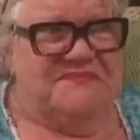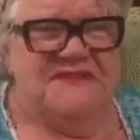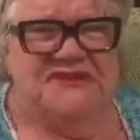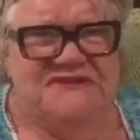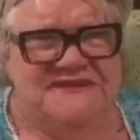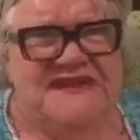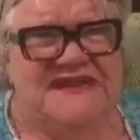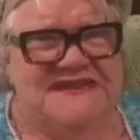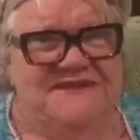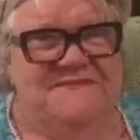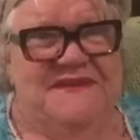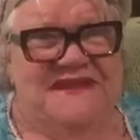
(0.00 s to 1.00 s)
You tell
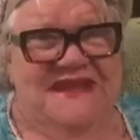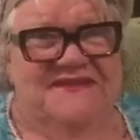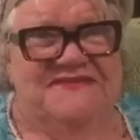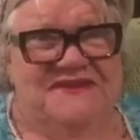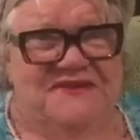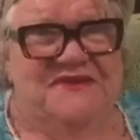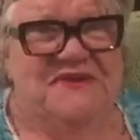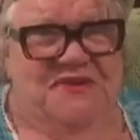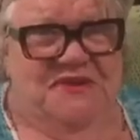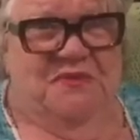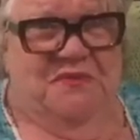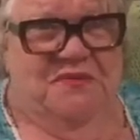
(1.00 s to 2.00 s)
he'd been out there
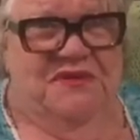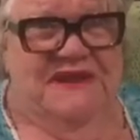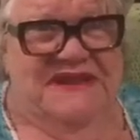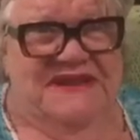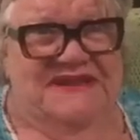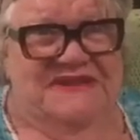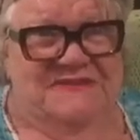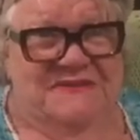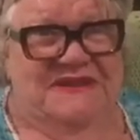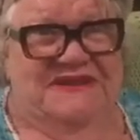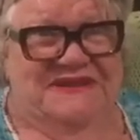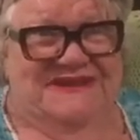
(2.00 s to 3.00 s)
working in the
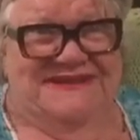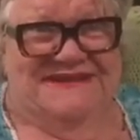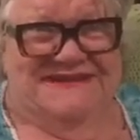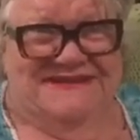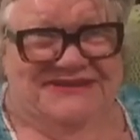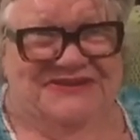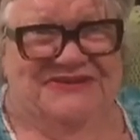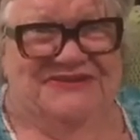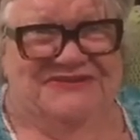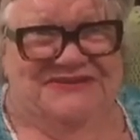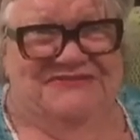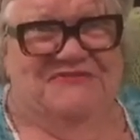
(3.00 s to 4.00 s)
mud and
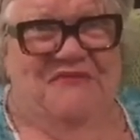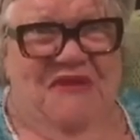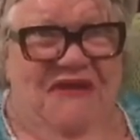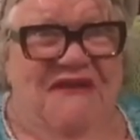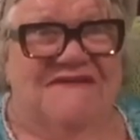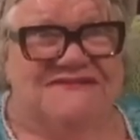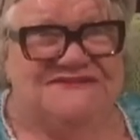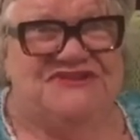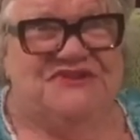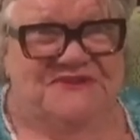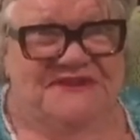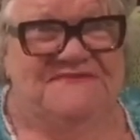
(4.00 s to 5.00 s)
dirt and rocks.
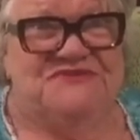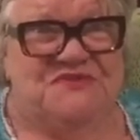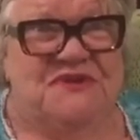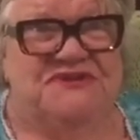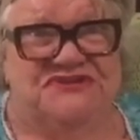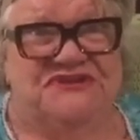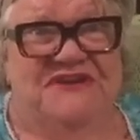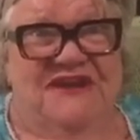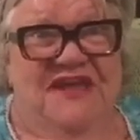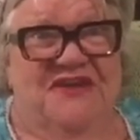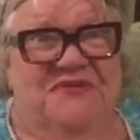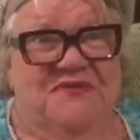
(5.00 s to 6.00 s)
You know, he was washing a
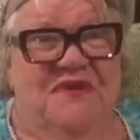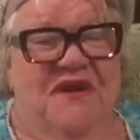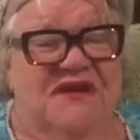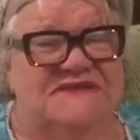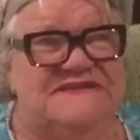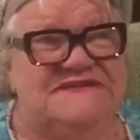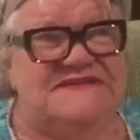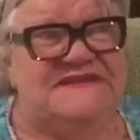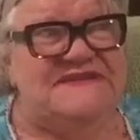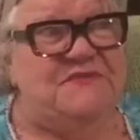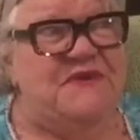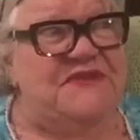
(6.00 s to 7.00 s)
lot of rocks. He said
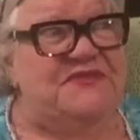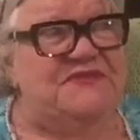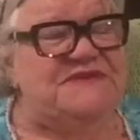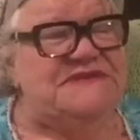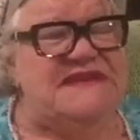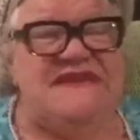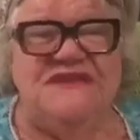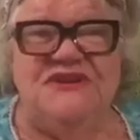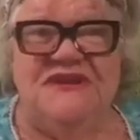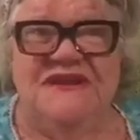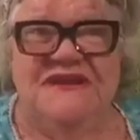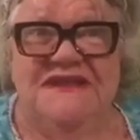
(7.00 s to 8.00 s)
he went through
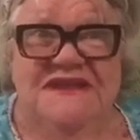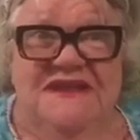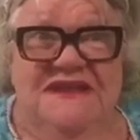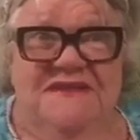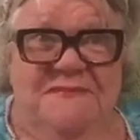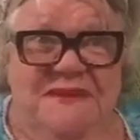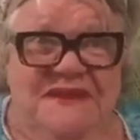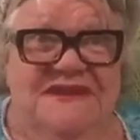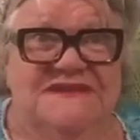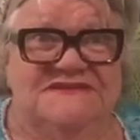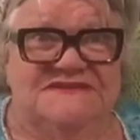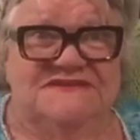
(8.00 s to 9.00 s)
10
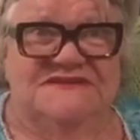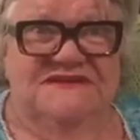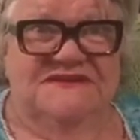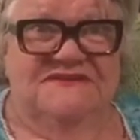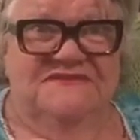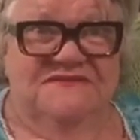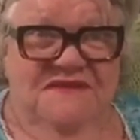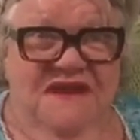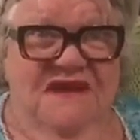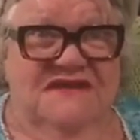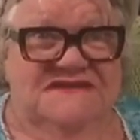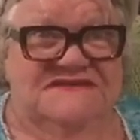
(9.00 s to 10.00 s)
buckets of
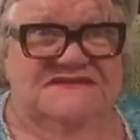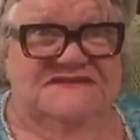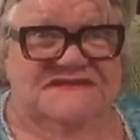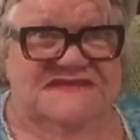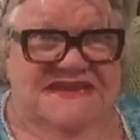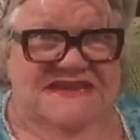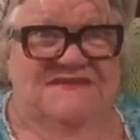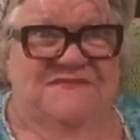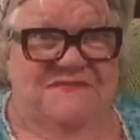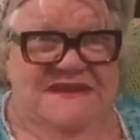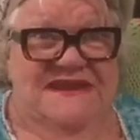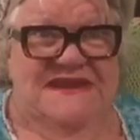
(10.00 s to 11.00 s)
rocks a day,
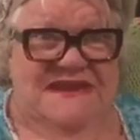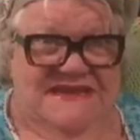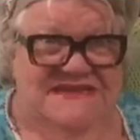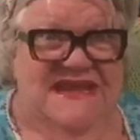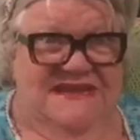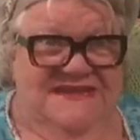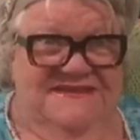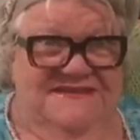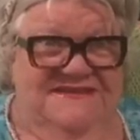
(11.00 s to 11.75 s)
when, a day